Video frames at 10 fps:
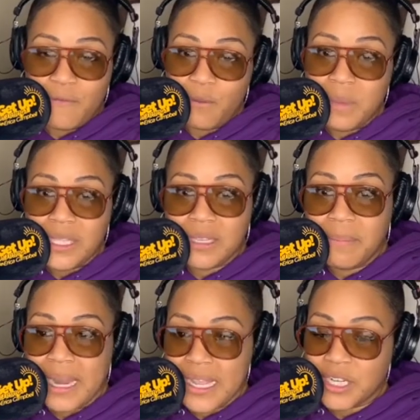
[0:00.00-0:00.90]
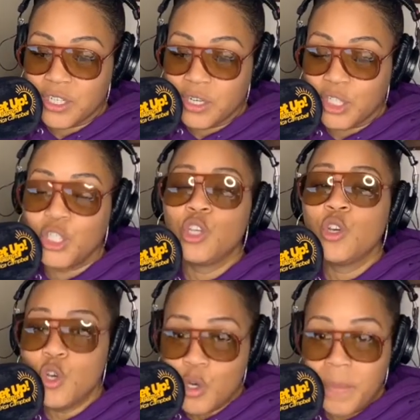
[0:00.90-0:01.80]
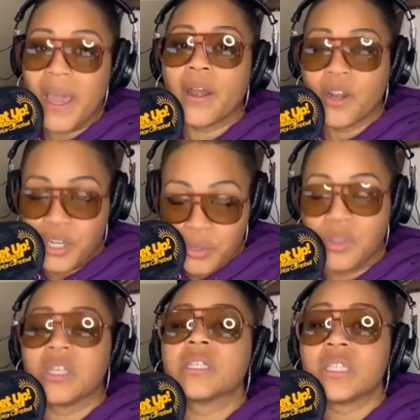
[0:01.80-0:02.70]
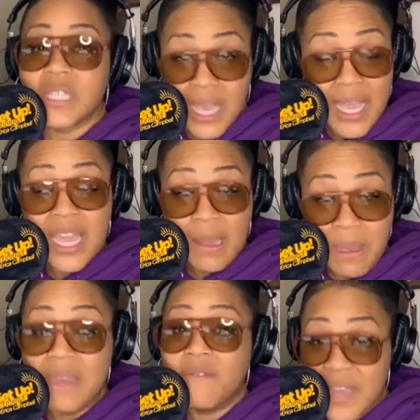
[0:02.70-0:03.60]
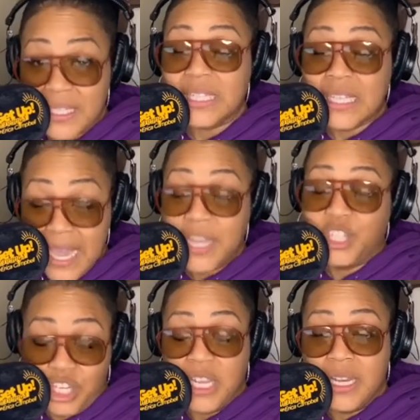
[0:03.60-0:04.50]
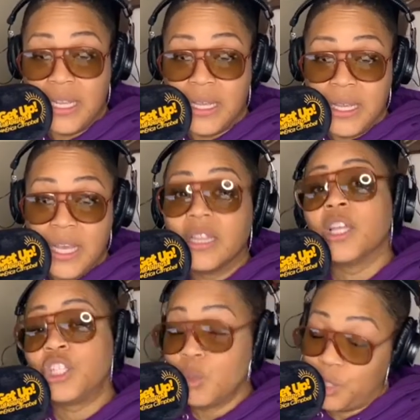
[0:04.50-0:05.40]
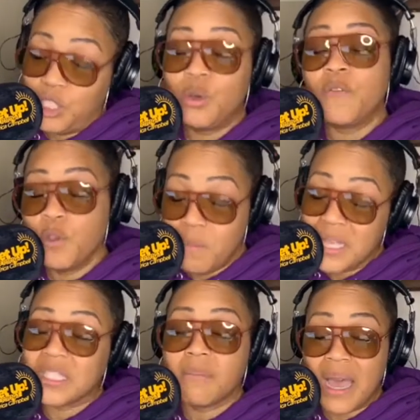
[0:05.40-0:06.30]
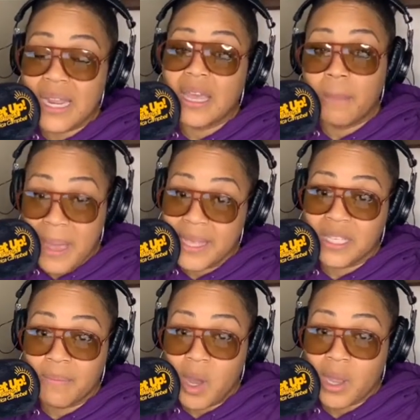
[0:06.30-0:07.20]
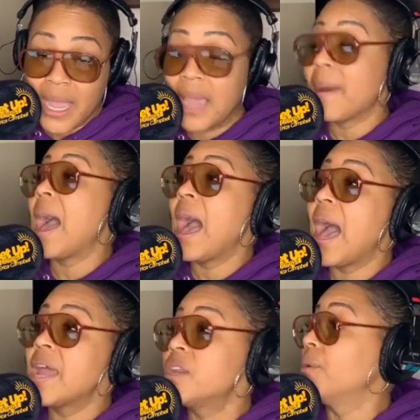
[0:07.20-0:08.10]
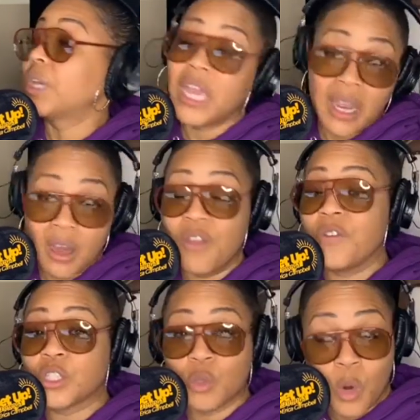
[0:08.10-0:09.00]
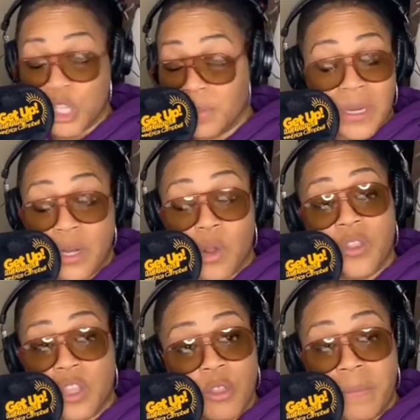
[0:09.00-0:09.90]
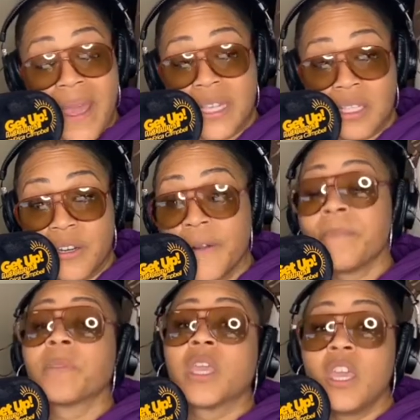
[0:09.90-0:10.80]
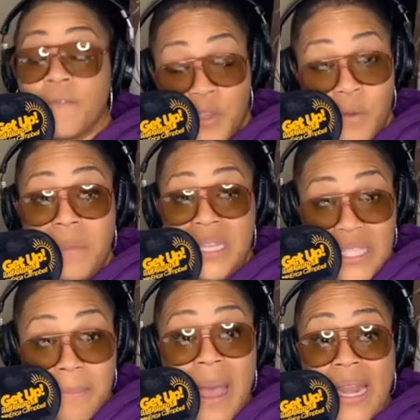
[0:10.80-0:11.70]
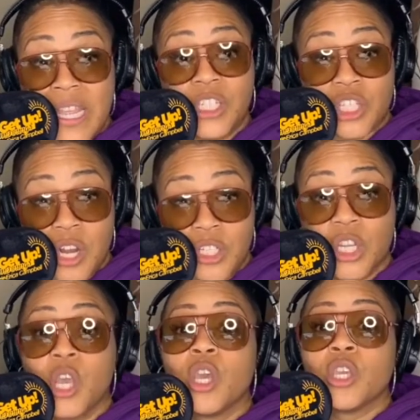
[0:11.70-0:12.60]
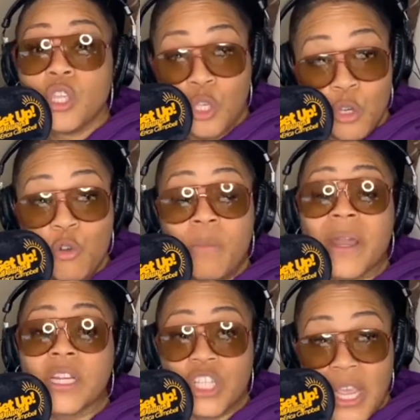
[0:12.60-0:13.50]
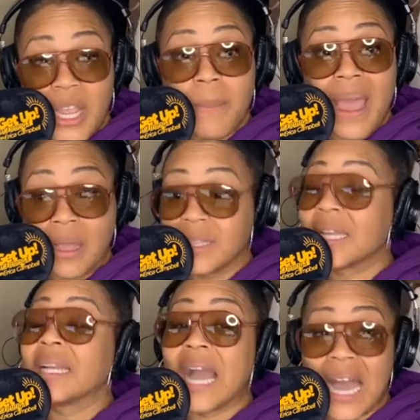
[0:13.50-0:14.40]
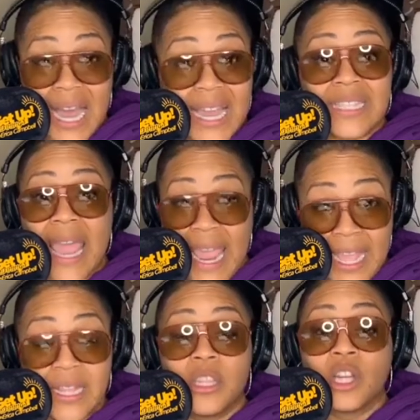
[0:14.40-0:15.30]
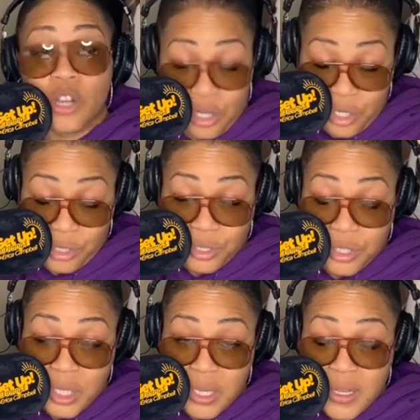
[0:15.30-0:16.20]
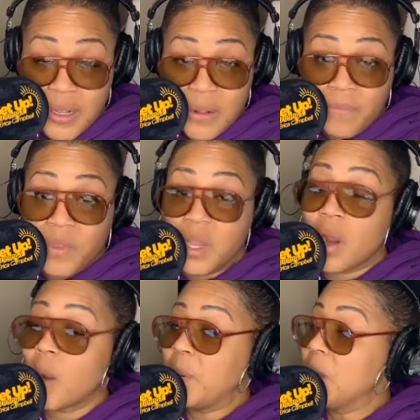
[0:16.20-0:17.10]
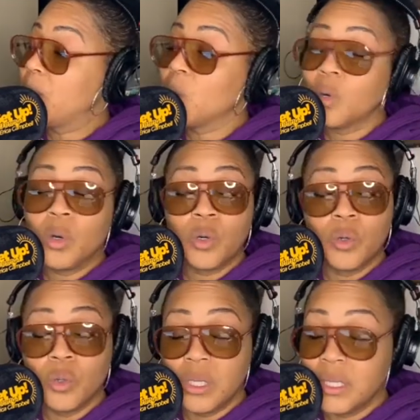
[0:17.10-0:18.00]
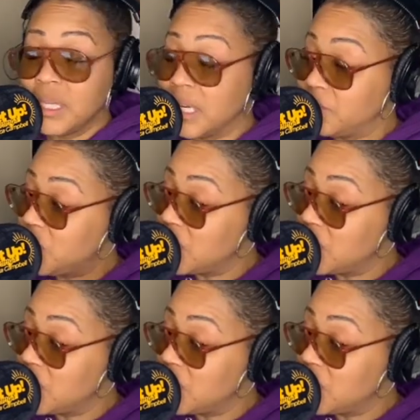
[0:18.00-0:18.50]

if you meet somebody at church, you better do the same investigation that you would do if you met somebody at a basketball game. I don't care if it's the worship leader or the youth pastor. If you meet somebody in church, you better check them out, the guys and the girls. There are people who love